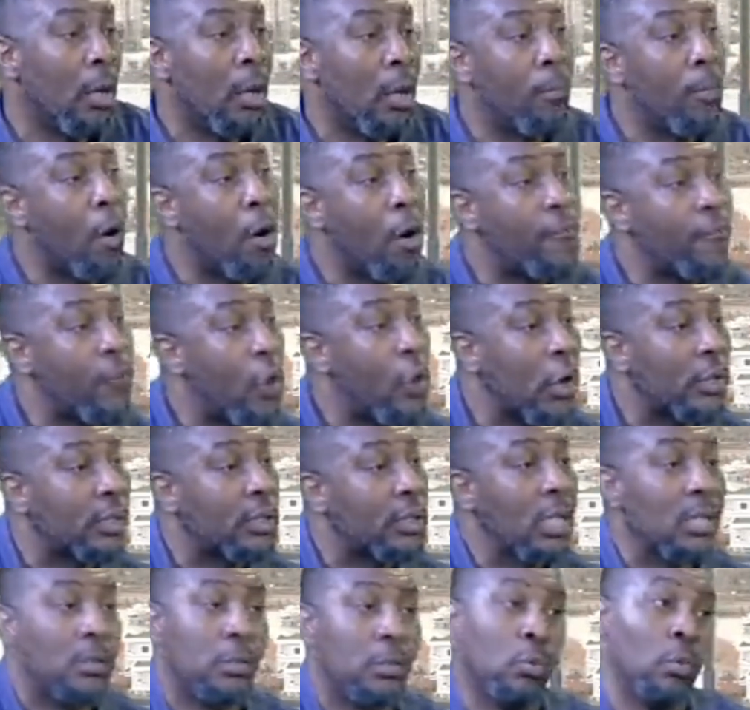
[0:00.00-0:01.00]
But of course,
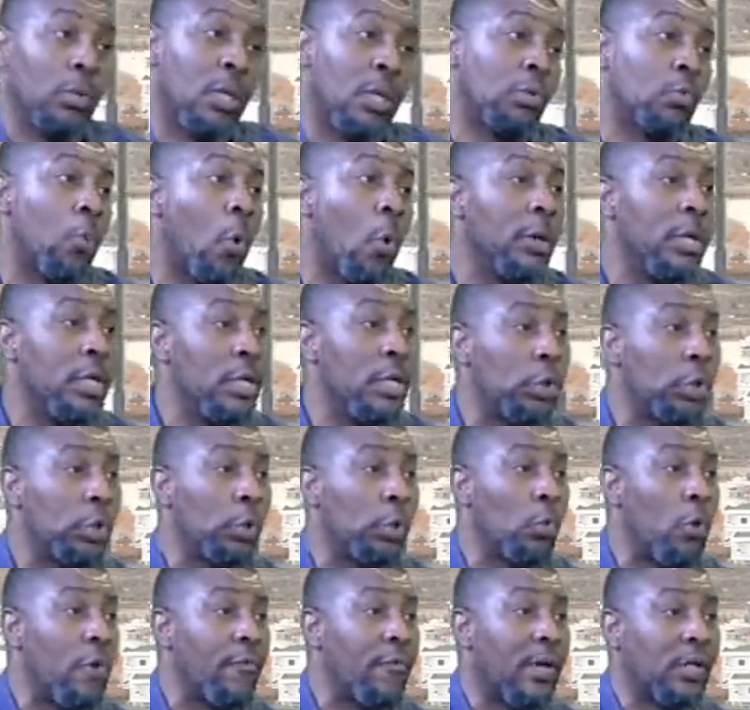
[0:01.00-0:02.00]
there's one
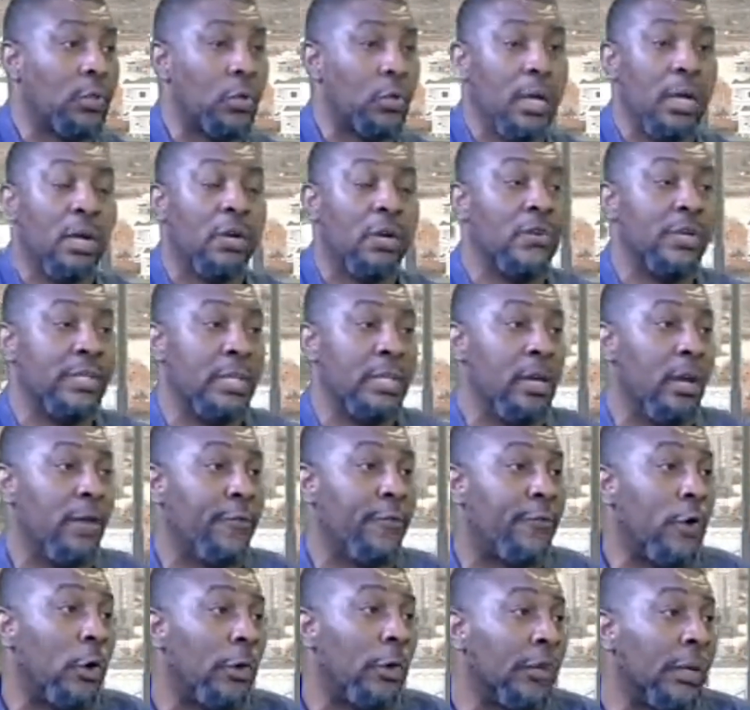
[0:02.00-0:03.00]
issue of actually increasing the
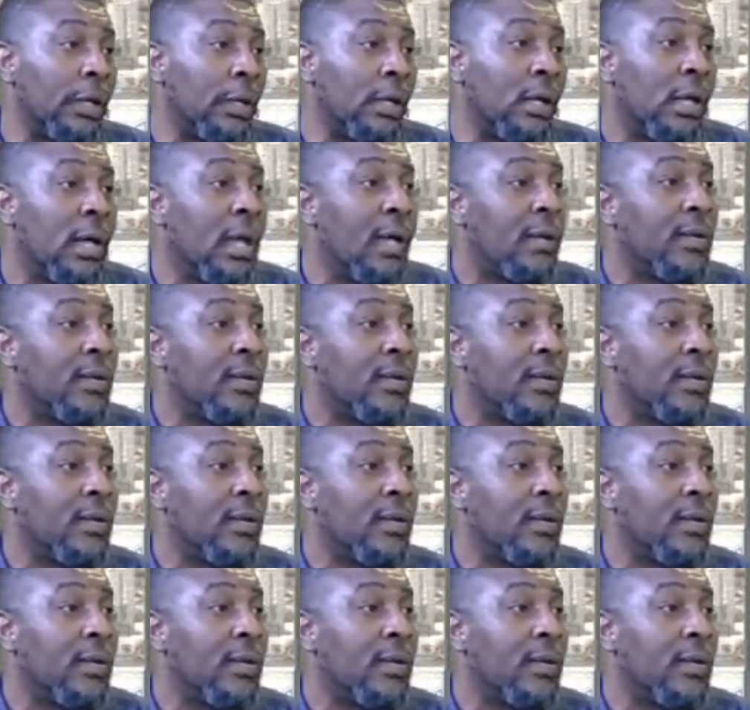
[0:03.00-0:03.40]
funding.